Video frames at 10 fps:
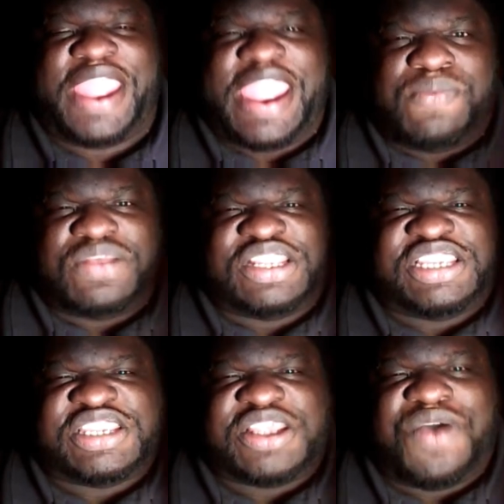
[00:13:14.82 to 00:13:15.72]
it was
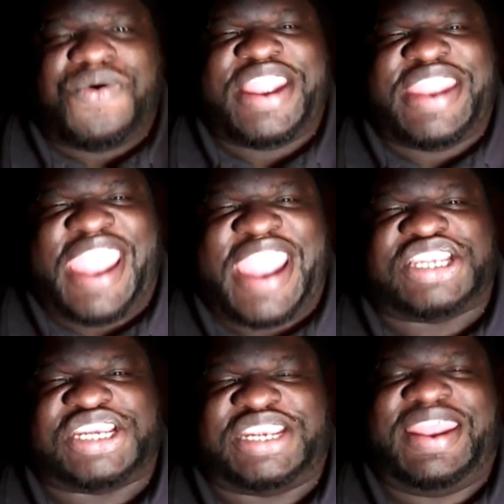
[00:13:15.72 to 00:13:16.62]
so
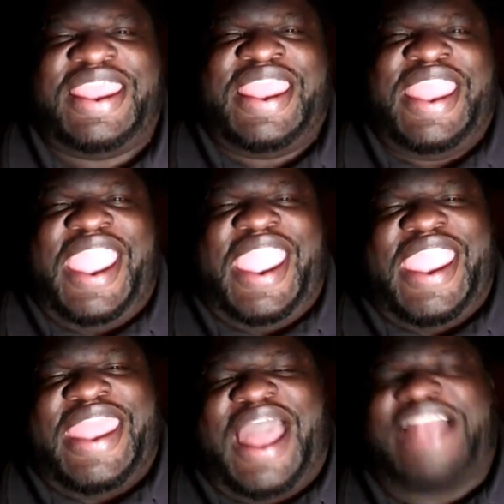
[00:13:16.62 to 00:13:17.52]
engaging. And I